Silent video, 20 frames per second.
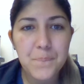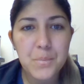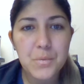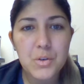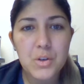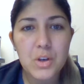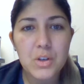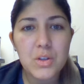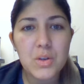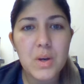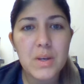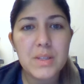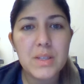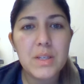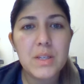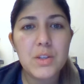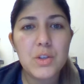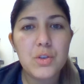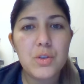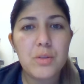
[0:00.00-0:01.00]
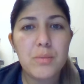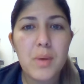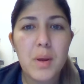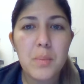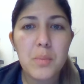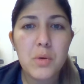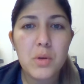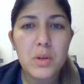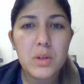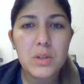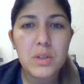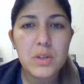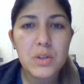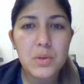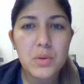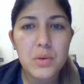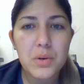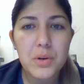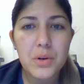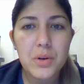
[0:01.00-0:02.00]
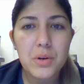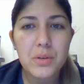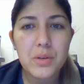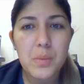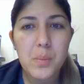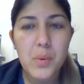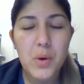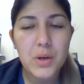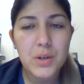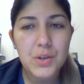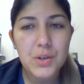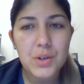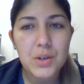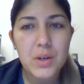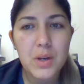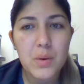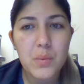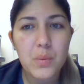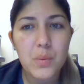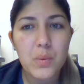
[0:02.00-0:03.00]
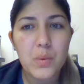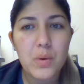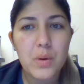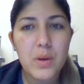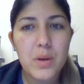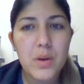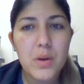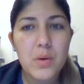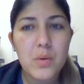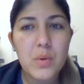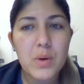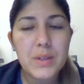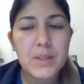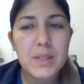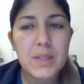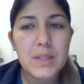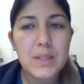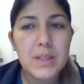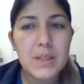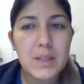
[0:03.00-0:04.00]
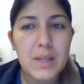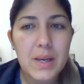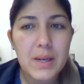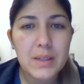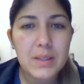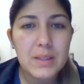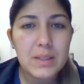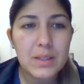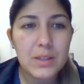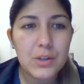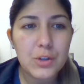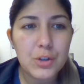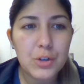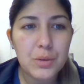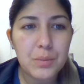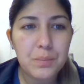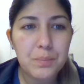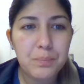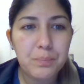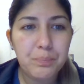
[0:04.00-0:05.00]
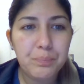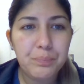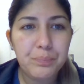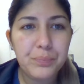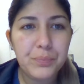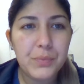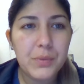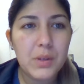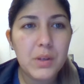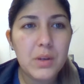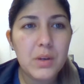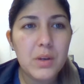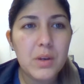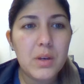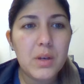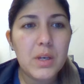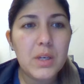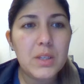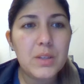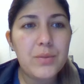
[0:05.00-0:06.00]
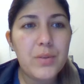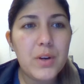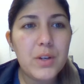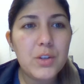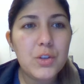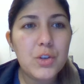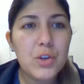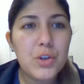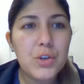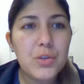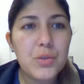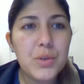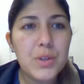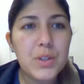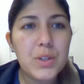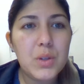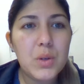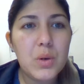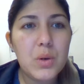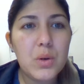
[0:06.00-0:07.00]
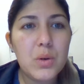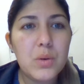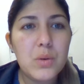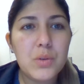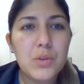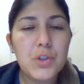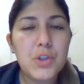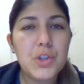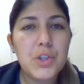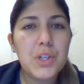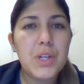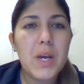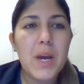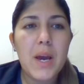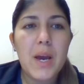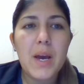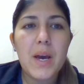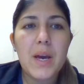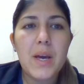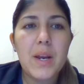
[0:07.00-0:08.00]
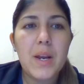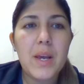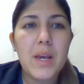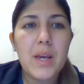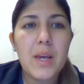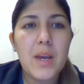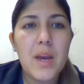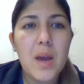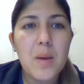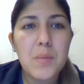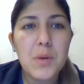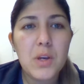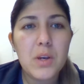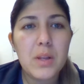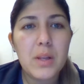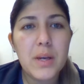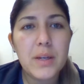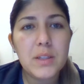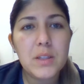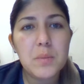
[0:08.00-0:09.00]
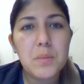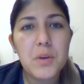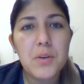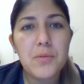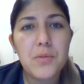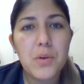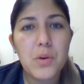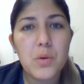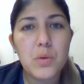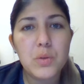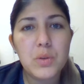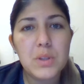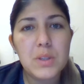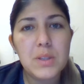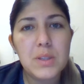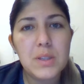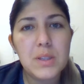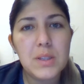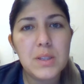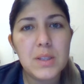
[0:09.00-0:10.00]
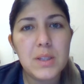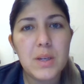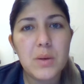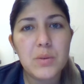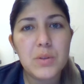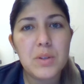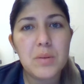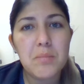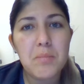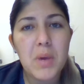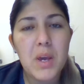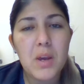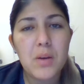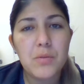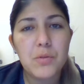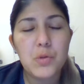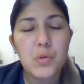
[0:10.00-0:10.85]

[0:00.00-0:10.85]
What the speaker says: She also has a history of bipolar disorder, depression, and restless leg syndrome. As far as surgeries go, she had a hemicolectomy for Crohn's disease, and that was in May of